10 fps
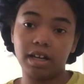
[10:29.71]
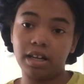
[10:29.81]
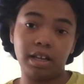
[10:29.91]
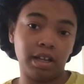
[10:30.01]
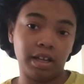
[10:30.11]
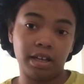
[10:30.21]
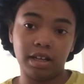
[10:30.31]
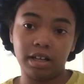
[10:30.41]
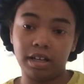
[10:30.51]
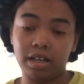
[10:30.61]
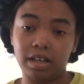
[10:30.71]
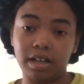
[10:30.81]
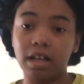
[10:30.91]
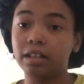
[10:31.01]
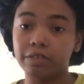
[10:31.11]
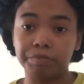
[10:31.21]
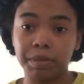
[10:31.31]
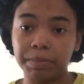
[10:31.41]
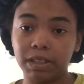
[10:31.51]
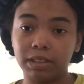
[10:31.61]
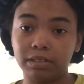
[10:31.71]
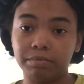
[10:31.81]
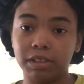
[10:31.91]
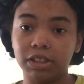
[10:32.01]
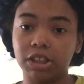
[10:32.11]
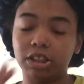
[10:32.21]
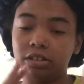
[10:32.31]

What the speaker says: and I love my body too much.